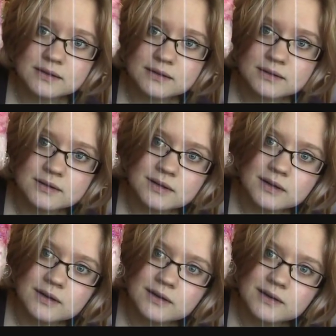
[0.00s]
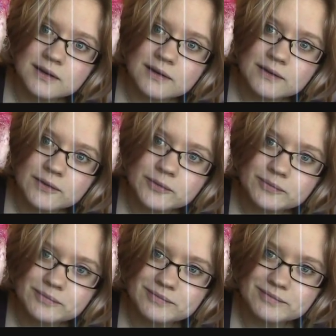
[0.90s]

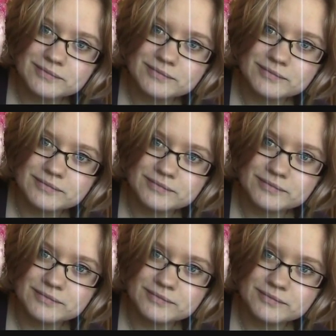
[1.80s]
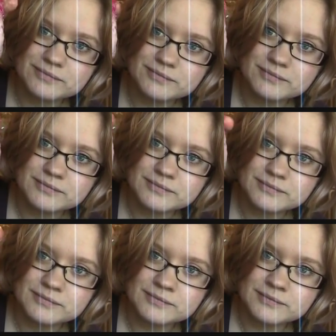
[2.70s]

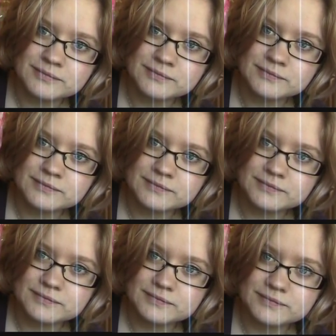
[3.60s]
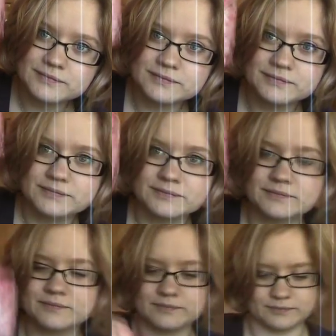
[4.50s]

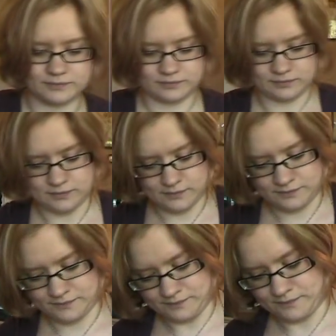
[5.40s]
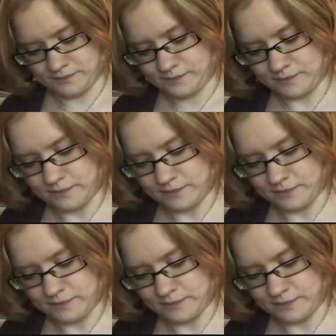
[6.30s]
[no speech]